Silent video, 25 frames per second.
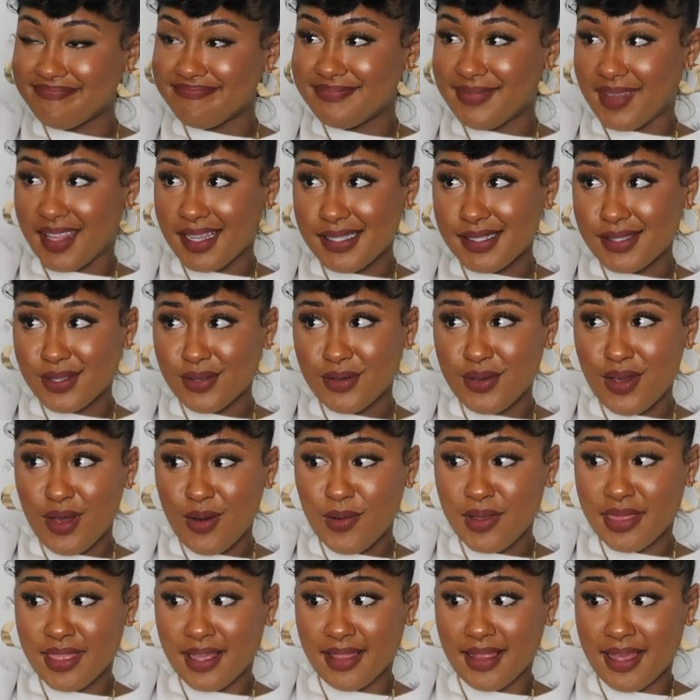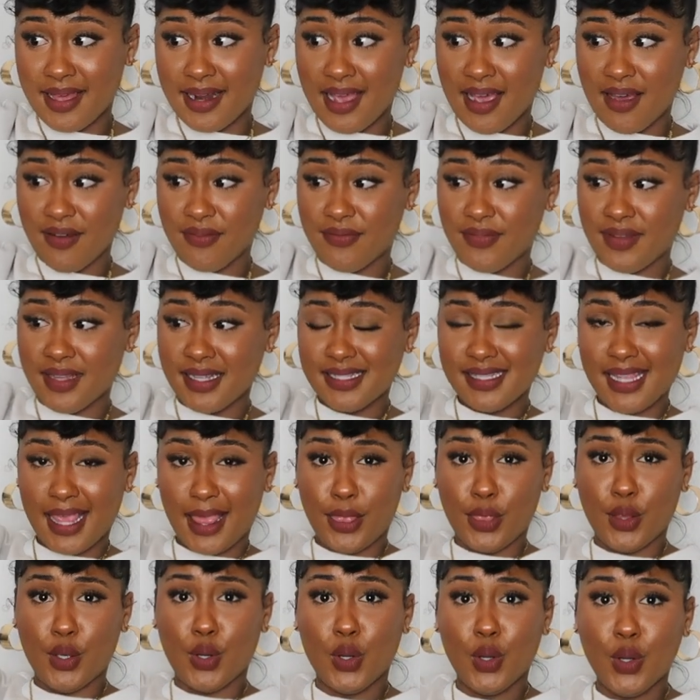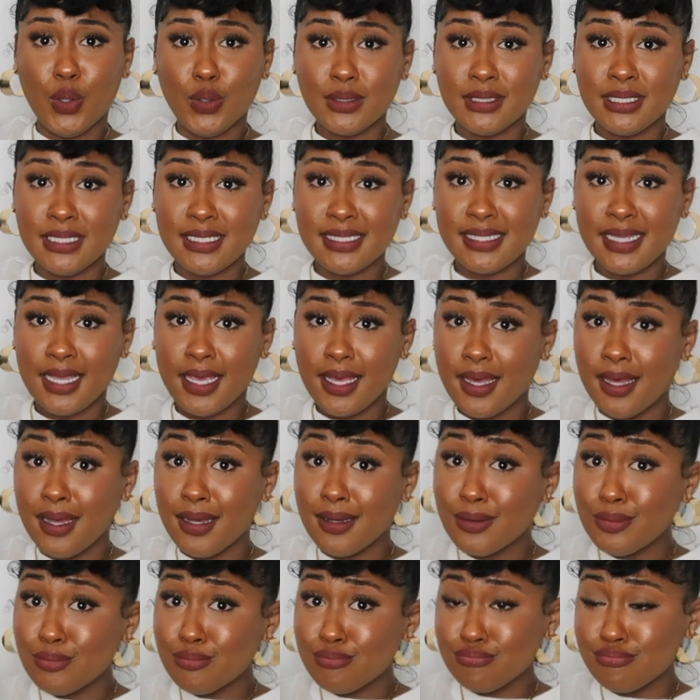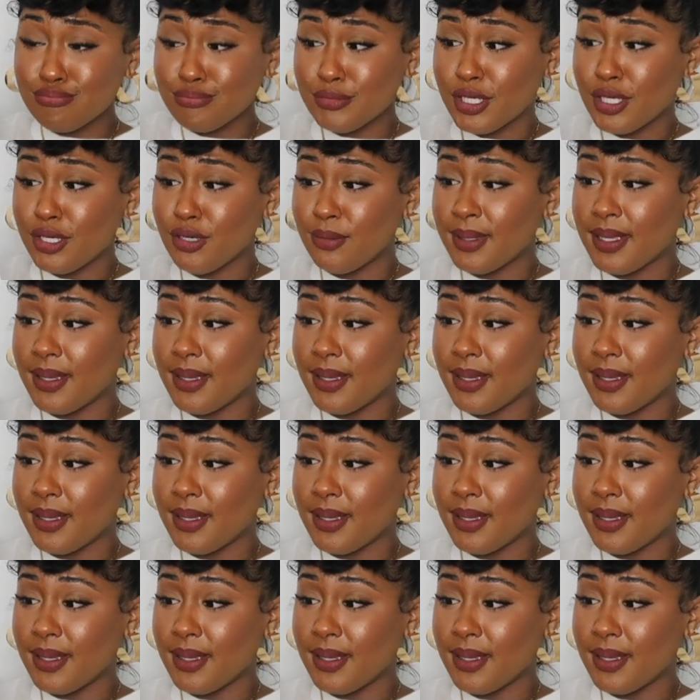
this could go with a lot of outfits and the gold detail cute